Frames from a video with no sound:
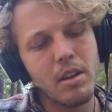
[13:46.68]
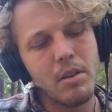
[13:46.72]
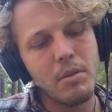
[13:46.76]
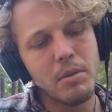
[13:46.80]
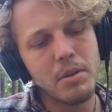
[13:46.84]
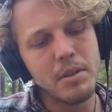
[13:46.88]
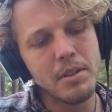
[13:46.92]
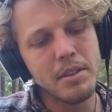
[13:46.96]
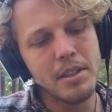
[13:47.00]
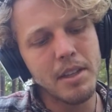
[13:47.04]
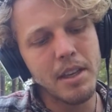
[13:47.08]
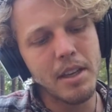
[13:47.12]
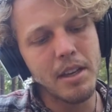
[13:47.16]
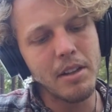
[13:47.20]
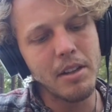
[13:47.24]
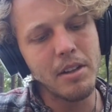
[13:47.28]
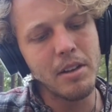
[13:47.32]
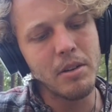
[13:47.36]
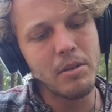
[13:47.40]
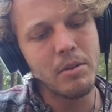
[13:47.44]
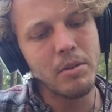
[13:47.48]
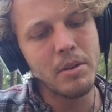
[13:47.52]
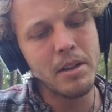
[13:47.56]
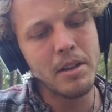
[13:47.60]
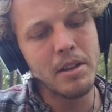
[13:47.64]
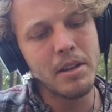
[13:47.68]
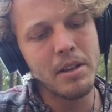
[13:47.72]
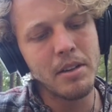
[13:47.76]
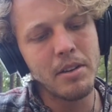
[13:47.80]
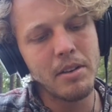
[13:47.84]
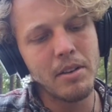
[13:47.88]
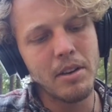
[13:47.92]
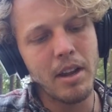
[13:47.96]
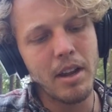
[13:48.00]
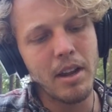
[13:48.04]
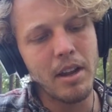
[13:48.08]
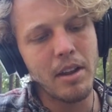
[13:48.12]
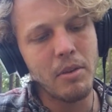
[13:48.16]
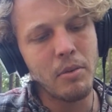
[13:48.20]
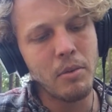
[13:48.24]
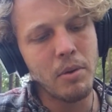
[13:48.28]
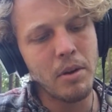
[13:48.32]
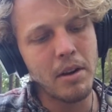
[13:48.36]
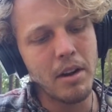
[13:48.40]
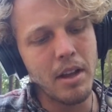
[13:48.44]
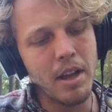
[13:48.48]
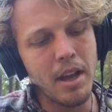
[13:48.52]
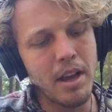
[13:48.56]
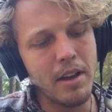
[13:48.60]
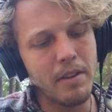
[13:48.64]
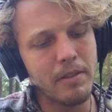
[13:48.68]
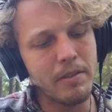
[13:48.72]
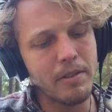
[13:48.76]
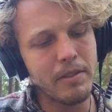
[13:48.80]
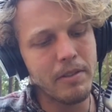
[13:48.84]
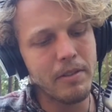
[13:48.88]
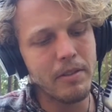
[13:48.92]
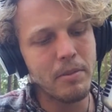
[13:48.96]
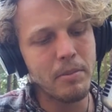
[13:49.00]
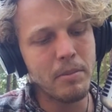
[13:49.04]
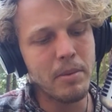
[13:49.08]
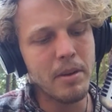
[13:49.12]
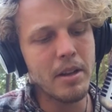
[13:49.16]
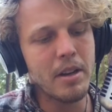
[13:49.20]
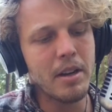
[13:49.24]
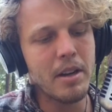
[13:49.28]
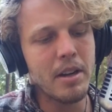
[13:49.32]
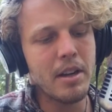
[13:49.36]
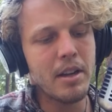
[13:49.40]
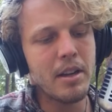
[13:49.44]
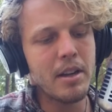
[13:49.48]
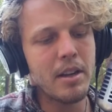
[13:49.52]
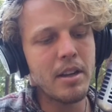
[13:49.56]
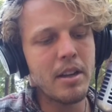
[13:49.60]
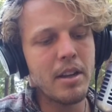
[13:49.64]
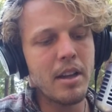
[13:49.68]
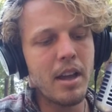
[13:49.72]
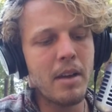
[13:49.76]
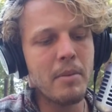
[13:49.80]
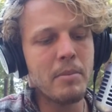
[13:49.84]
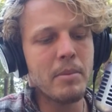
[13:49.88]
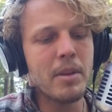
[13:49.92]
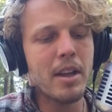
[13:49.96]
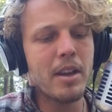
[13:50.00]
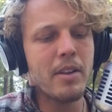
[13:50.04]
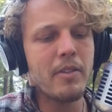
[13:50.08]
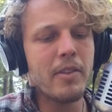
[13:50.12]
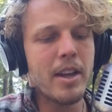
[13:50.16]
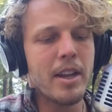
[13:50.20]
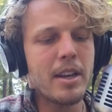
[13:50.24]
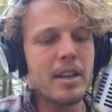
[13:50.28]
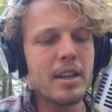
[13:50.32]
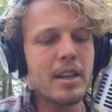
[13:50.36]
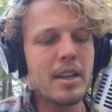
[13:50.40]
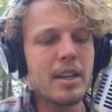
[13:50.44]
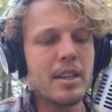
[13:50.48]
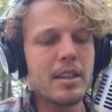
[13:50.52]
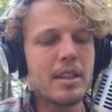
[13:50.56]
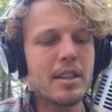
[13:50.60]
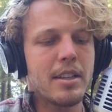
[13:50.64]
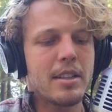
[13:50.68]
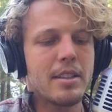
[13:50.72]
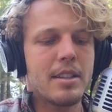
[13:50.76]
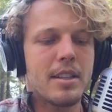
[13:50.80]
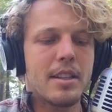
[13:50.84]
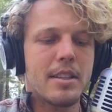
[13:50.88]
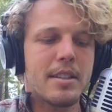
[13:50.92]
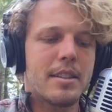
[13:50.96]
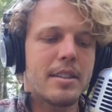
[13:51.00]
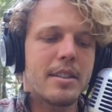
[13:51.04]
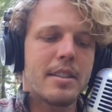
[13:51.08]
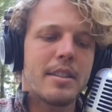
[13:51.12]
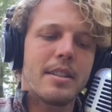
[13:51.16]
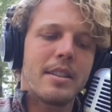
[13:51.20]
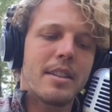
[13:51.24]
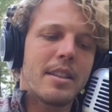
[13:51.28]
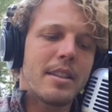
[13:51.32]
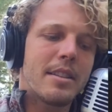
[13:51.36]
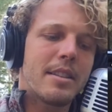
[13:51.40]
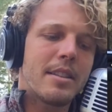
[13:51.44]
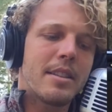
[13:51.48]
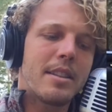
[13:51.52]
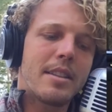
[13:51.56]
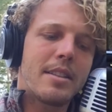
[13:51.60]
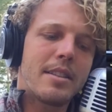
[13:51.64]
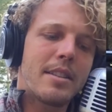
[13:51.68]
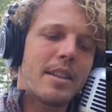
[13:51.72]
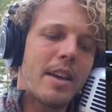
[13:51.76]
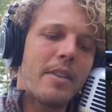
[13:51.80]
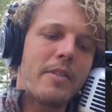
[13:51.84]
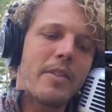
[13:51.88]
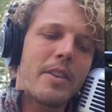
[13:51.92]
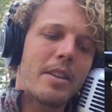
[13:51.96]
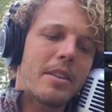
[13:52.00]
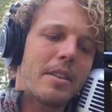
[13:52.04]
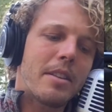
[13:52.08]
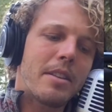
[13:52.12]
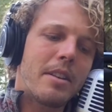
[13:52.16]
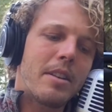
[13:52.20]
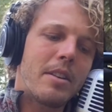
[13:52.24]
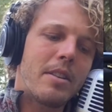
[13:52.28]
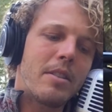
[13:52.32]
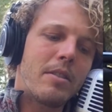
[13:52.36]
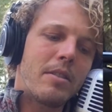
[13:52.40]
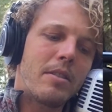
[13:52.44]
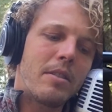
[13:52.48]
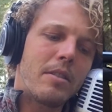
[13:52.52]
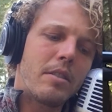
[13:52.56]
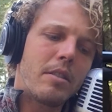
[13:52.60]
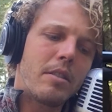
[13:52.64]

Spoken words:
what scale are we in? We're in F, but I'm kind of adding in this the seventh note.